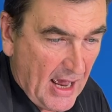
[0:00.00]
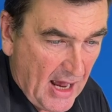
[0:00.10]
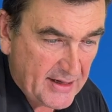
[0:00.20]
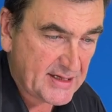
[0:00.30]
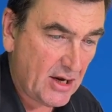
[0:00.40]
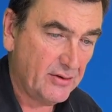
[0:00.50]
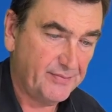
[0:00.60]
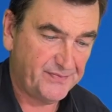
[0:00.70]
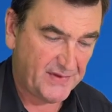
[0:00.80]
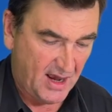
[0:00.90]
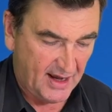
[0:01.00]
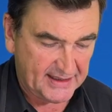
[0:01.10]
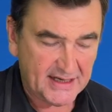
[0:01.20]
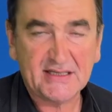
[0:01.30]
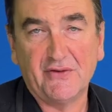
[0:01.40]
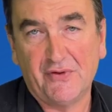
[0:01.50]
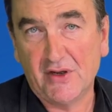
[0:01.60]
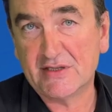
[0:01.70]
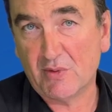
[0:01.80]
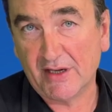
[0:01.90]
So I guess the
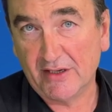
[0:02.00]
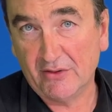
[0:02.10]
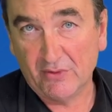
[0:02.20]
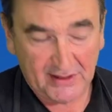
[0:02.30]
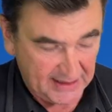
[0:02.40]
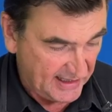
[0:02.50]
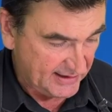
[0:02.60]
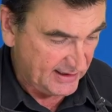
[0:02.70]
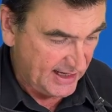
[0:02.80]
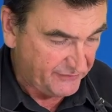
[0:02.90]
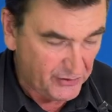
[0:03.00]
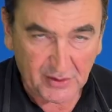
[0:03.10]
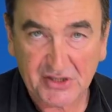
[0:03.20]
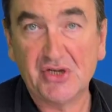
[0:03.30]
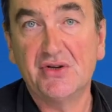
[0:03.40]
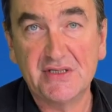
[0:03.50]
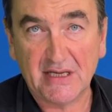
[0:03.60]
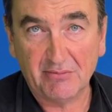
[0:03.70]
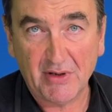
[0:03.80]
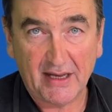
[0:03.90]
first one you would then, if you were
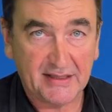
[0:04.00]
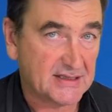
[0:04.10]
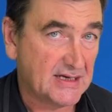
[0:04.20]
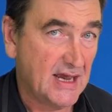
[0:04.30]
choosing paints